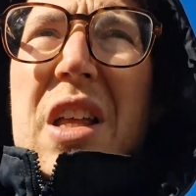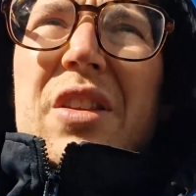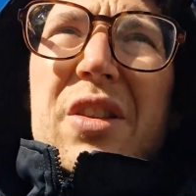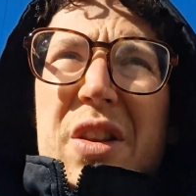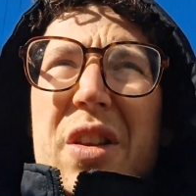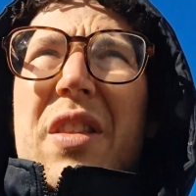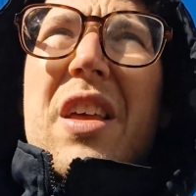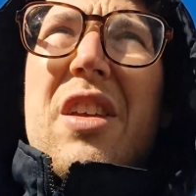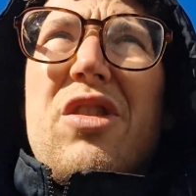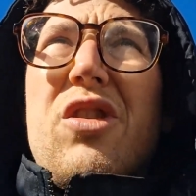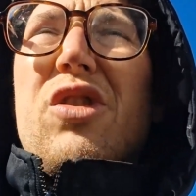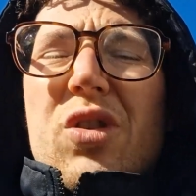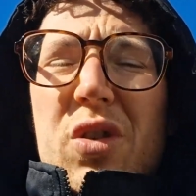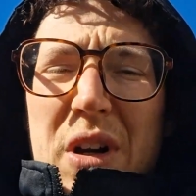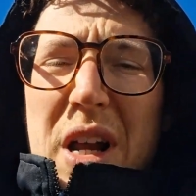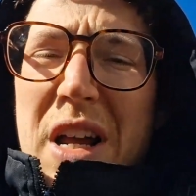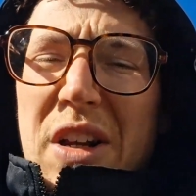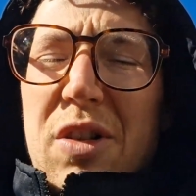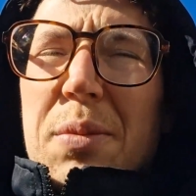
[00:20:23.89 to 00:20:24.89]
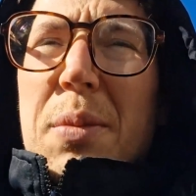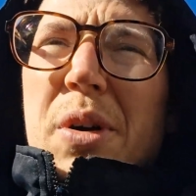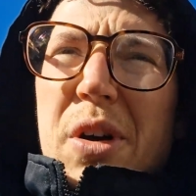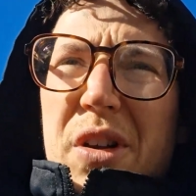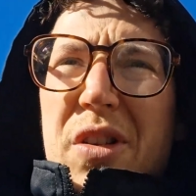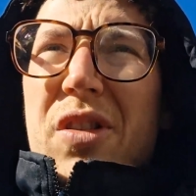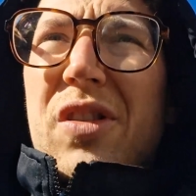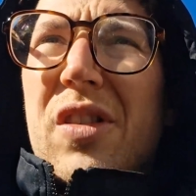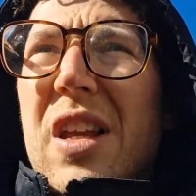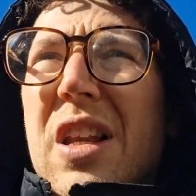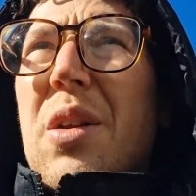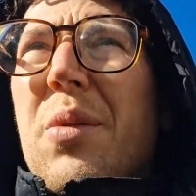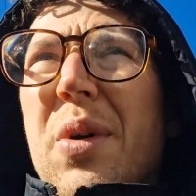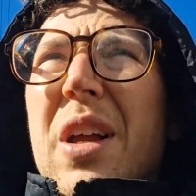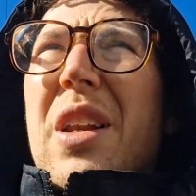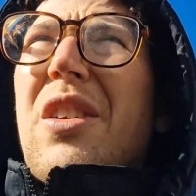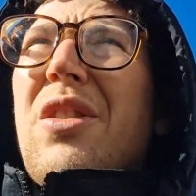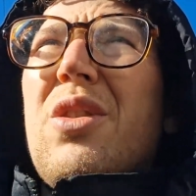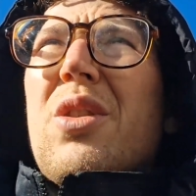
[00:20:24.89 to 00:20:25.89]
they're strong atomizers anyway,
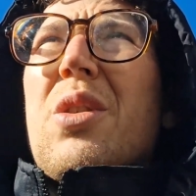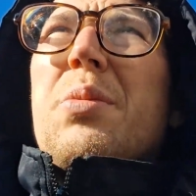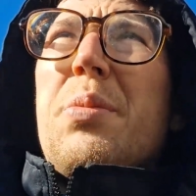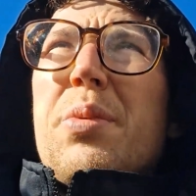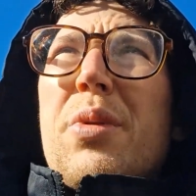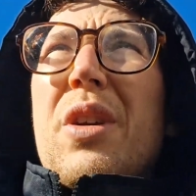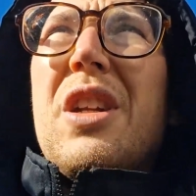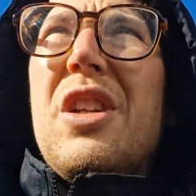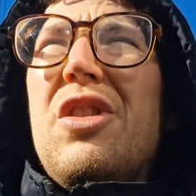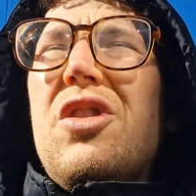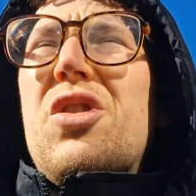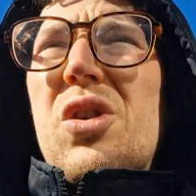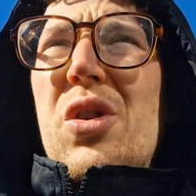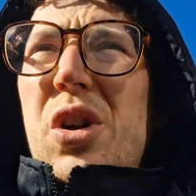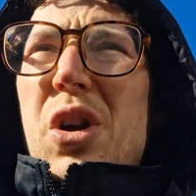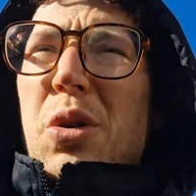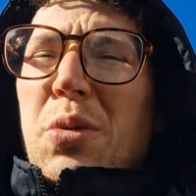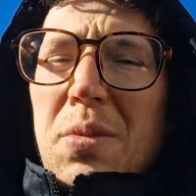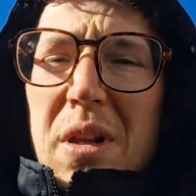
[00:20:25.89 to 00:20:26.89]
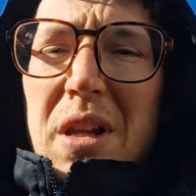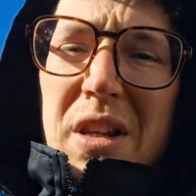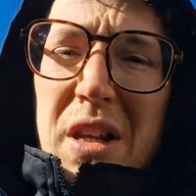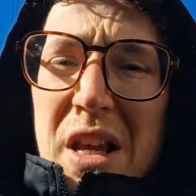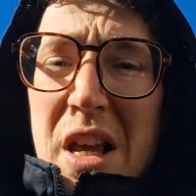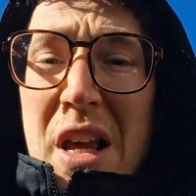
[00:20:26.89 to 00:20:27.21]
and it's got a pretty strong opening